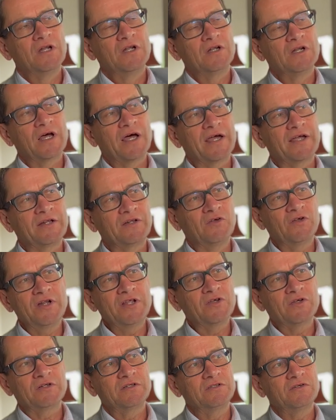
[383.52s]
I, not
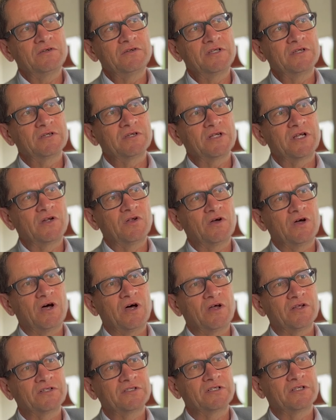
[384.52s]
only could I not
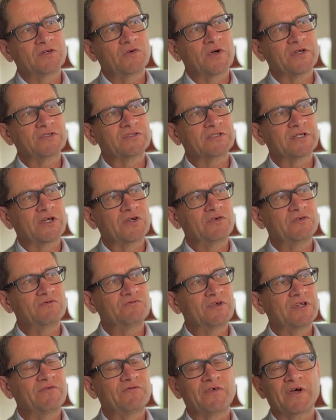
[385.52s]
answer the questions, I couldn't
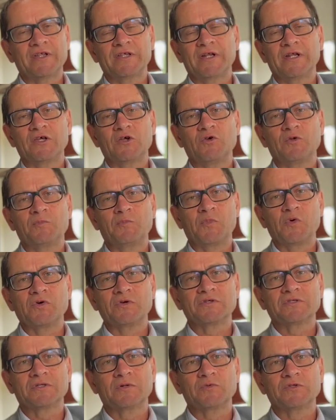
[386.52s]
really find any good
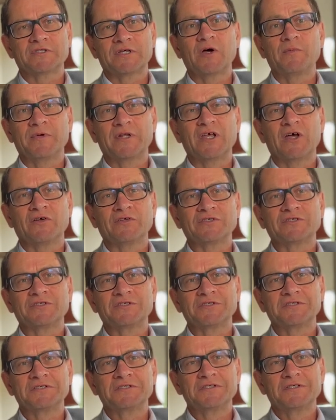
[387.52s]
books that would tell me the
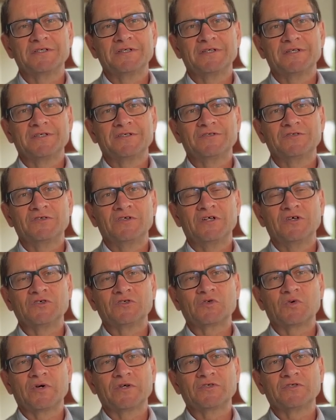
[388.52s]
answers to those
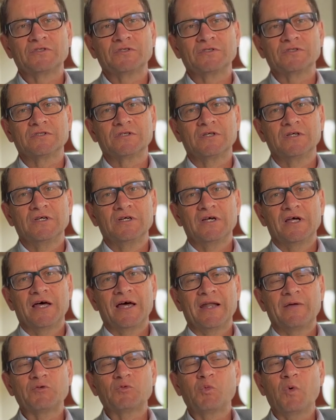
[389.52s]
questions. And
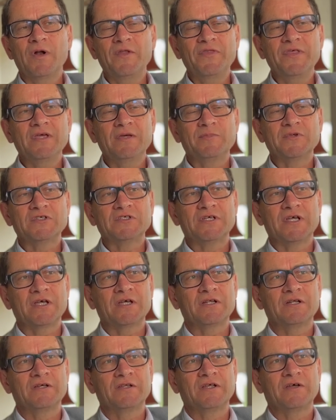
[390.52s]
there was one thing in
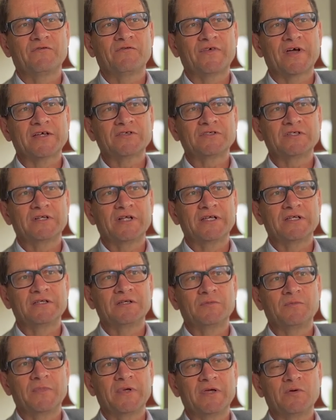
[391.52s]
particular that fascinated
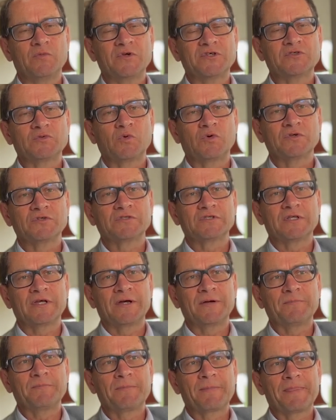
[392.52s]
me, which was
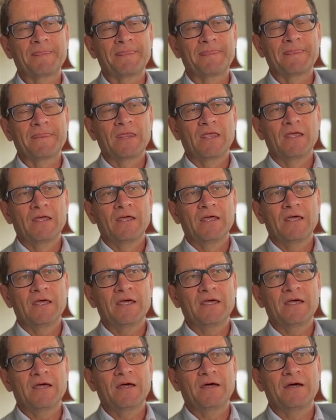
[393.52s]
that
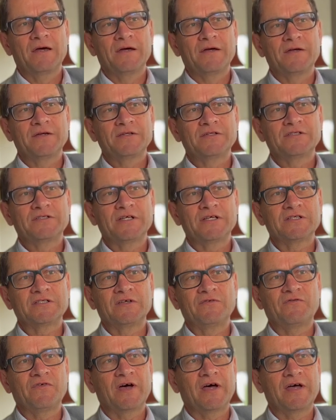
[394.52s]

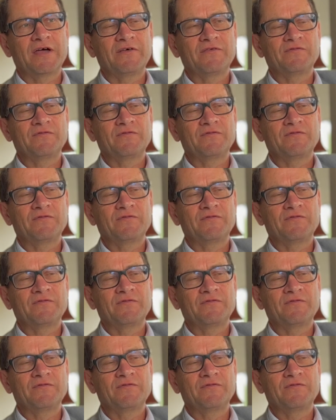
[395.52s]
65%, or